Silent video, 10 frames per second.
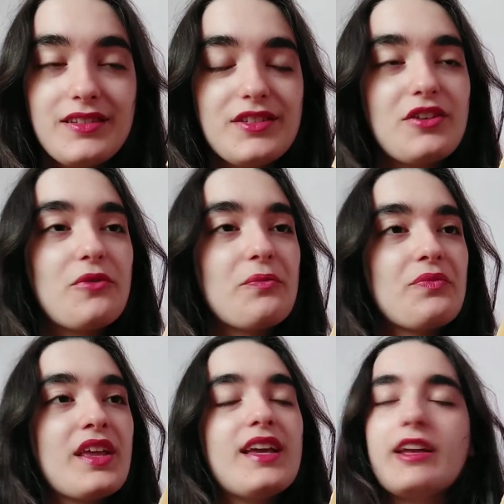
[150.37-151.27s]
So
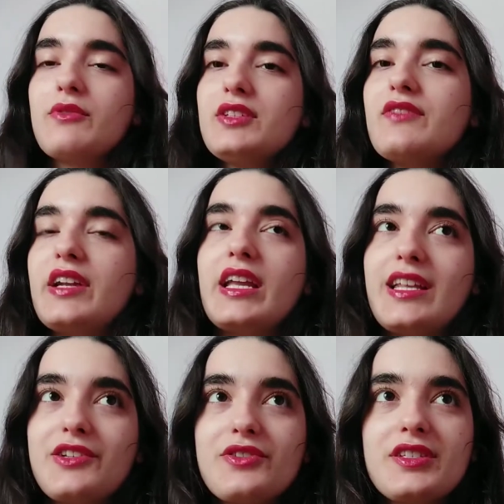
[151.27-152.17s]
it was very
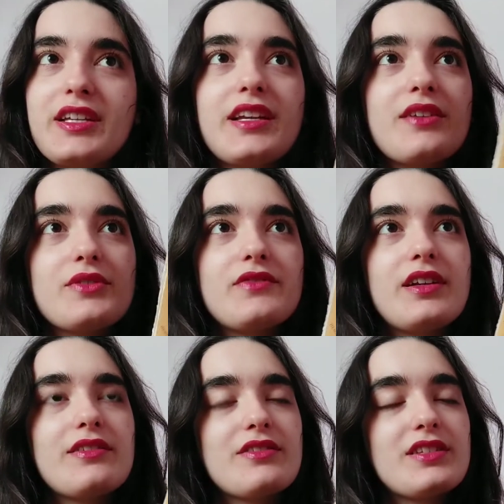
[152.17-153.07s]
interesting, it was a very
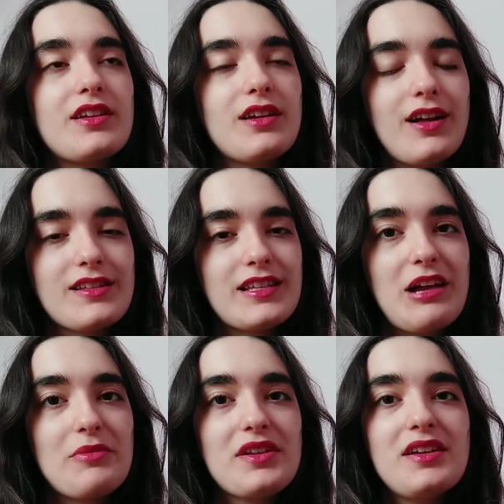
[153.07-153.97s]
interesting
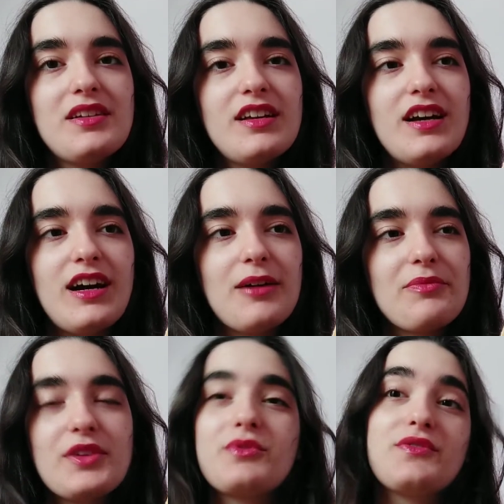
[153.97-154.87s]
concept.
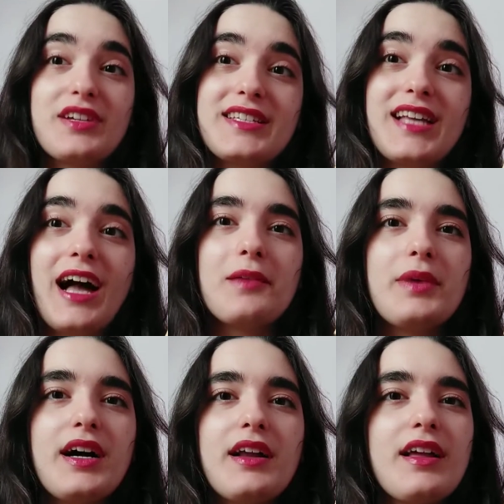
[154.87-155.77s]
It was very sad,
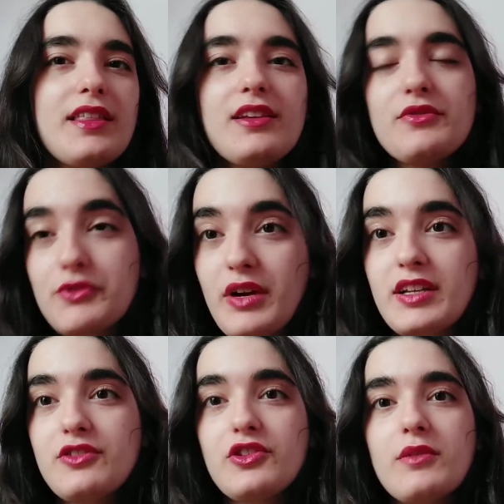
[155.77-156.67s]
but I think it was quite
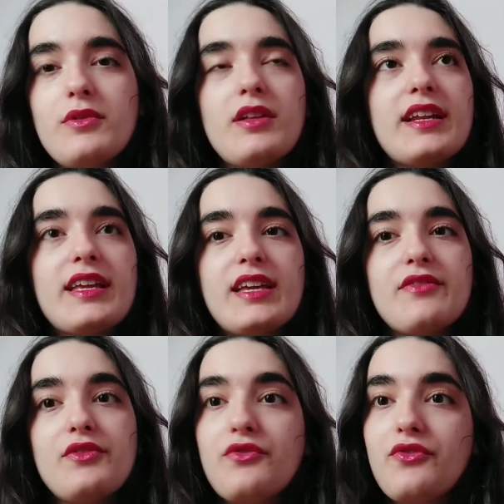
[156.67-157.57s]
enjoyable and I gave
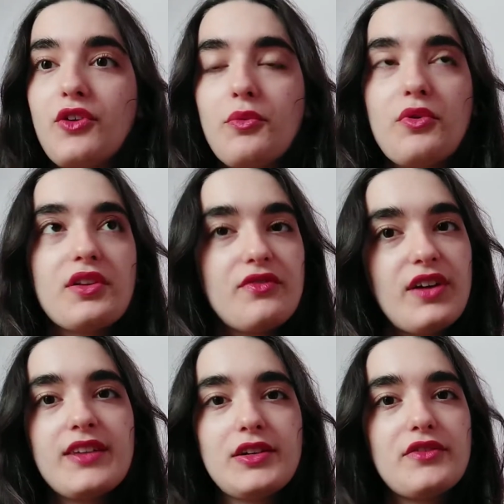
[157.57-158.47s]
it 4.5
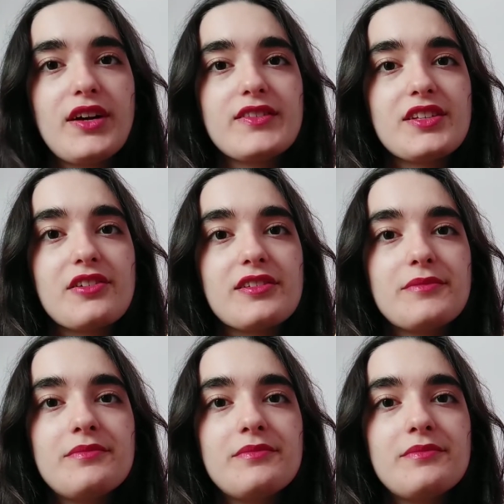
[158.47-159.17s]
out of 5 stars.